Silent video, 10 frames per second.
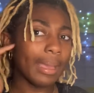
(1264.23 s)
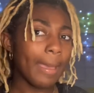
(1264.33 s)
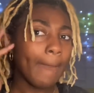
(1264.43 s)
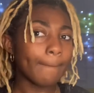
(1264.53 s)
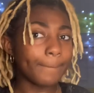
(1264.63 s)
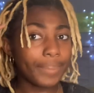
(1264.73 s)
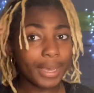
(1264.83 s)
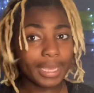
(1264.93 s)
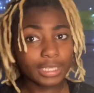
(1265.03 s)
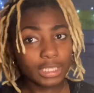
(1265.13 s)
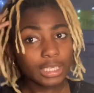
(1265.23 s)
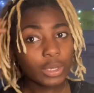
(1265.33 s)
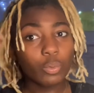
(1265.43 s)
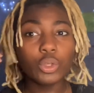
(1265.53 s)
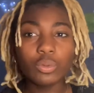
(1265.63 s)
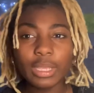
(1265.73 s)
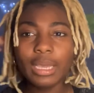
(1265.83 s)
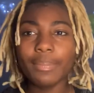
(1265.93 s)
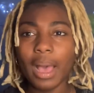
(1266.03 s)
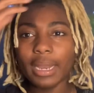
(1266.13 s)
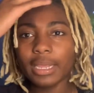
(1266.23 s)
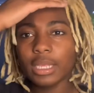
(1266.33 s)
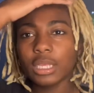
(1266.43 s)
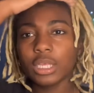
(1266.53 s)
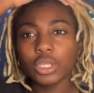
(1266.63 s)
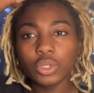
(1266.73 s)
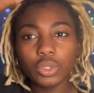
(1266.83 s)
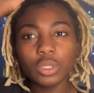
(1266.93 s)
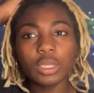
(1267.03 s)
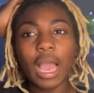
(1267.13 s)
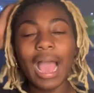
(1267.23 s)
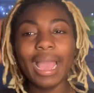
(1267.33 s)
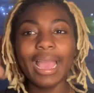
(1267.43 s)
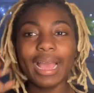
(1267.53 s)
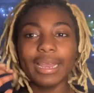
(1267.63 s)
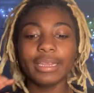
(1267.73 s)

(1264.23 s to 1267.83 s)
But when you think about it, I had